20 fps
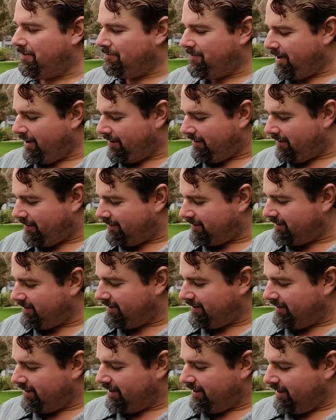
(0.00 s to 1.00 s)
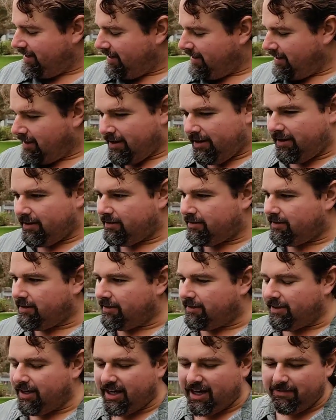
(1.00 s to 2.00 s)
mirrors
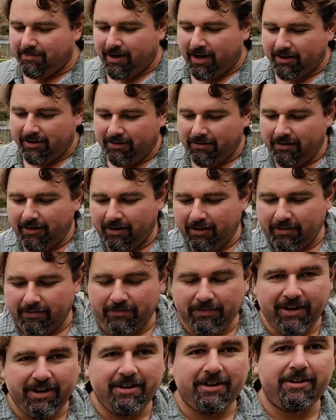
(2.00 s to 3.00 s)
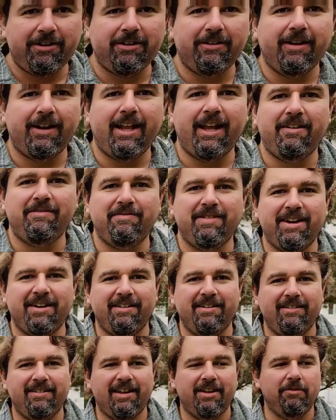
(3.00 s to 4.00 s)
to think about doing it on the fender, so I'd have
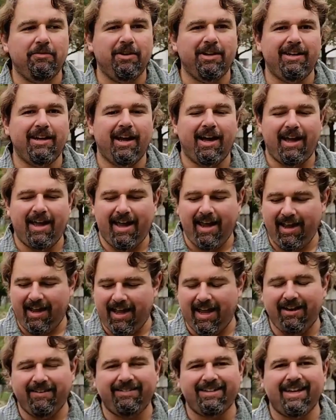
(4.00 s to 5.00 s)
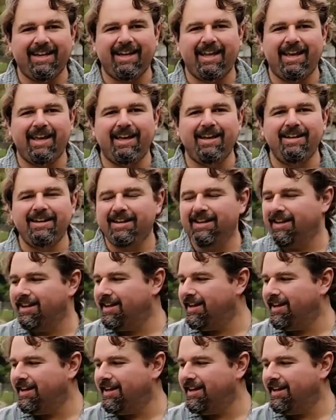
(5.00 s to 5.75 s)
mirrors that would not hang out and get hit.